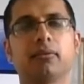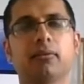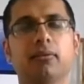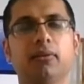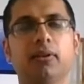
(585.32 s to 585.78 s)

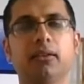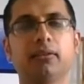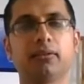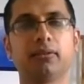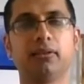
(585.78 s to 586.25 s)
All
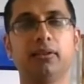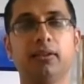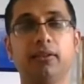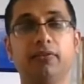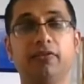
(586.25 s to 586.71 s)
right?
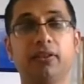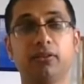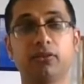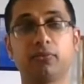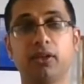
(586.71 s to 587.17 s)
It
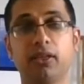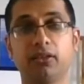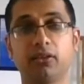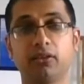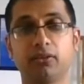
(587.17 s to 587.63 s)
feels really
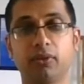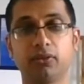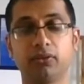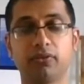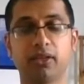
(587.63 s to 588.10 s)
good when
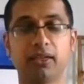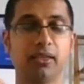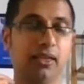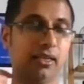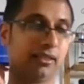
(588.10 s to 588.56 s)
you do
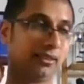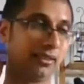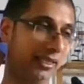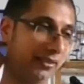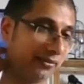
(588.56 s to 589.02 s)
that. It
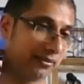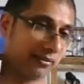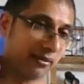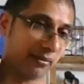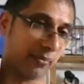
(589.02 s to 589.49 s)

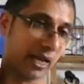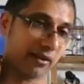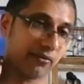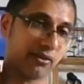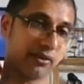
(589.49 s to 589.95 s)
gives the
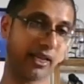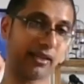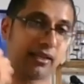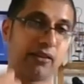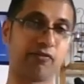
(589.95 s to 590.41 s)
back of the
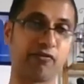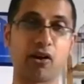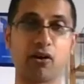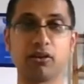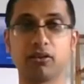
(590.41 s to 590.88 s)
neck a
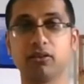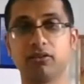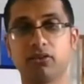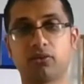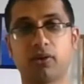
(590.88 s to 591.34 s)
very
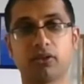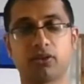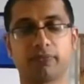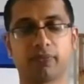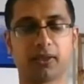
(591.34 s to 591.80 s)
good
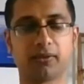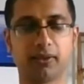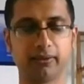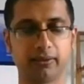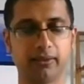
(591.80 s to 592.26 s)
stretch. All
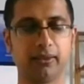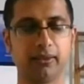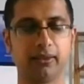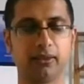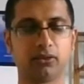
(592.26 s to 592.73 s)
right?
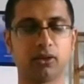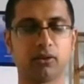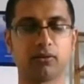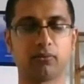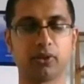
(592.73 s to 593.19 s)

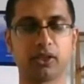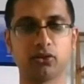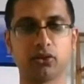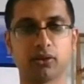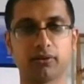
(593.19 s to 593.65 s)
So we're
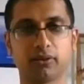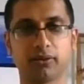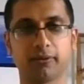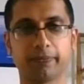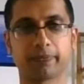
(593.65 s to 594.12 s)
going to
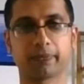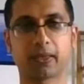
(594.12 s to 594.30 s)
continue.